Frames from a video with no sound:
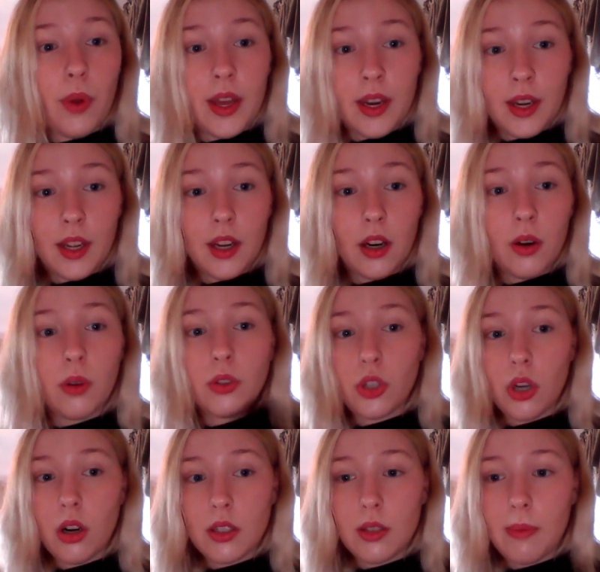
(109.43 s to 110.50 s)
in here
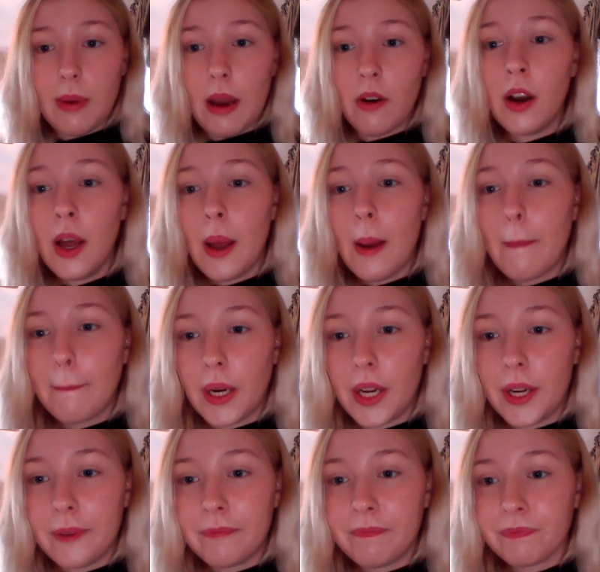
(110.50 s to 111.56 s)
talks about,
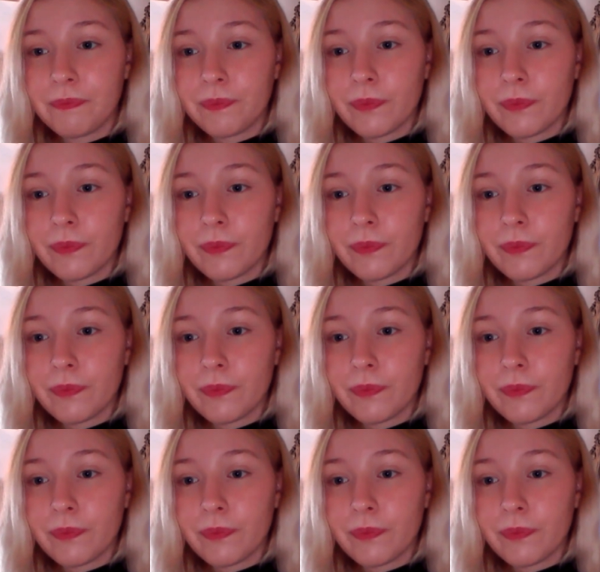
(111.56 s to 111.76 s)
but